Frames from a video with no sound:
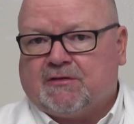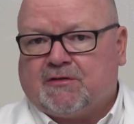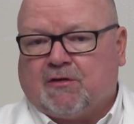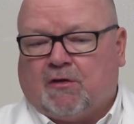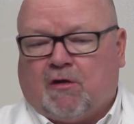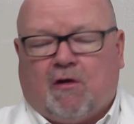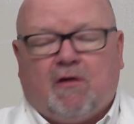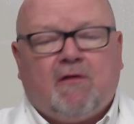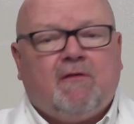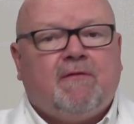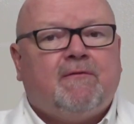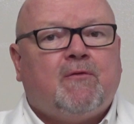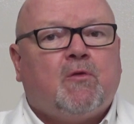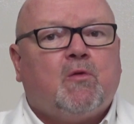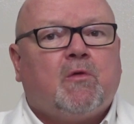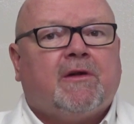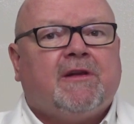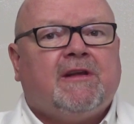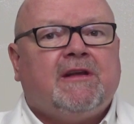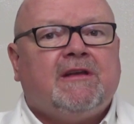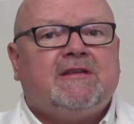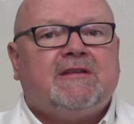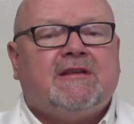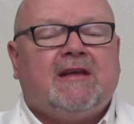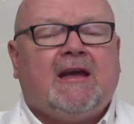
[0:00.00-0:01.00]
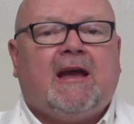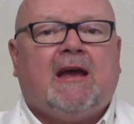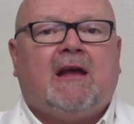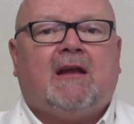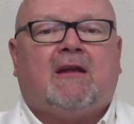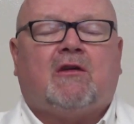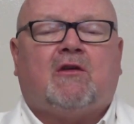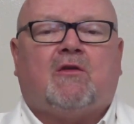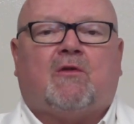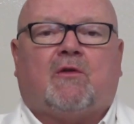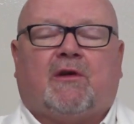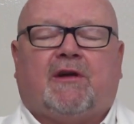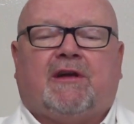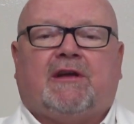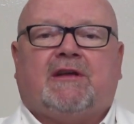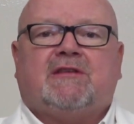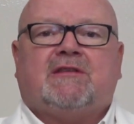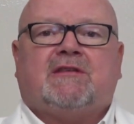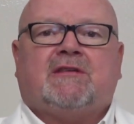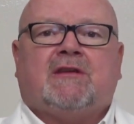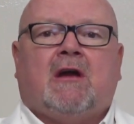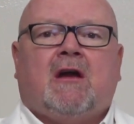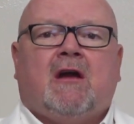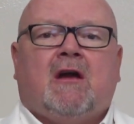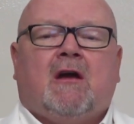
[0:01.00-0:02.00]
So all four of these
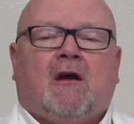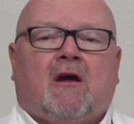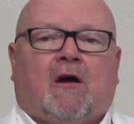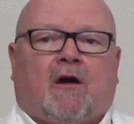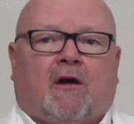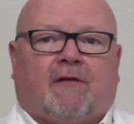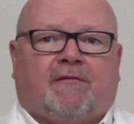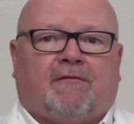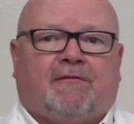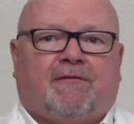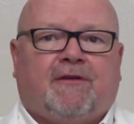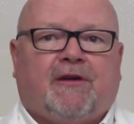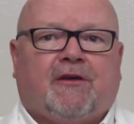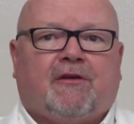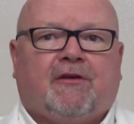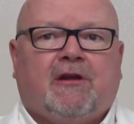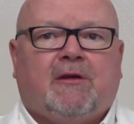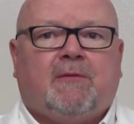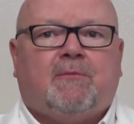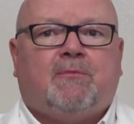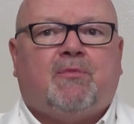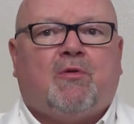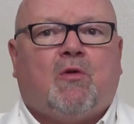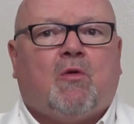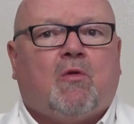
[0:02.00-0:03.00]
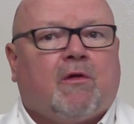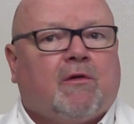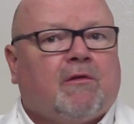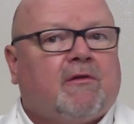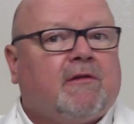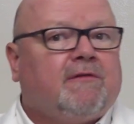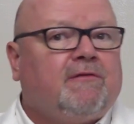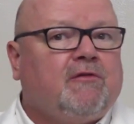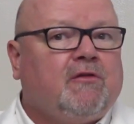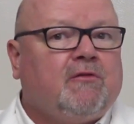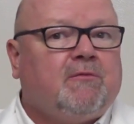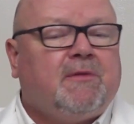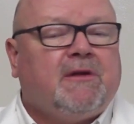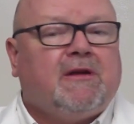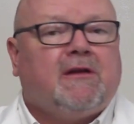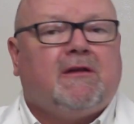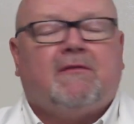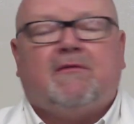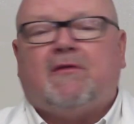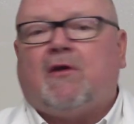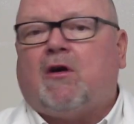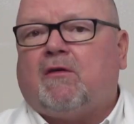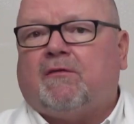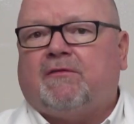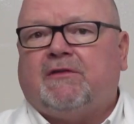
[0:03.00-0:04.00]
categories are very important if you've been
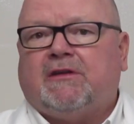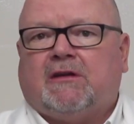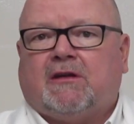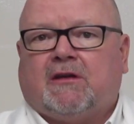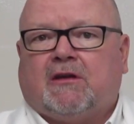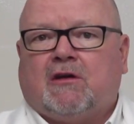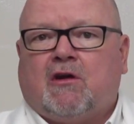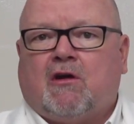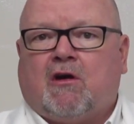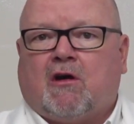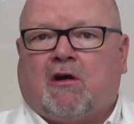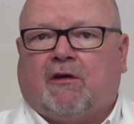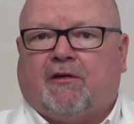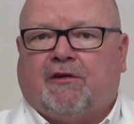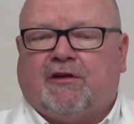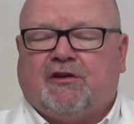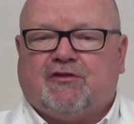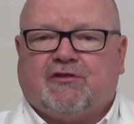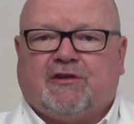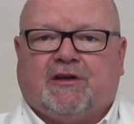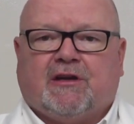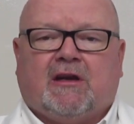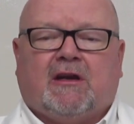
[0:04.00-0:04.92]
involved in a car injury.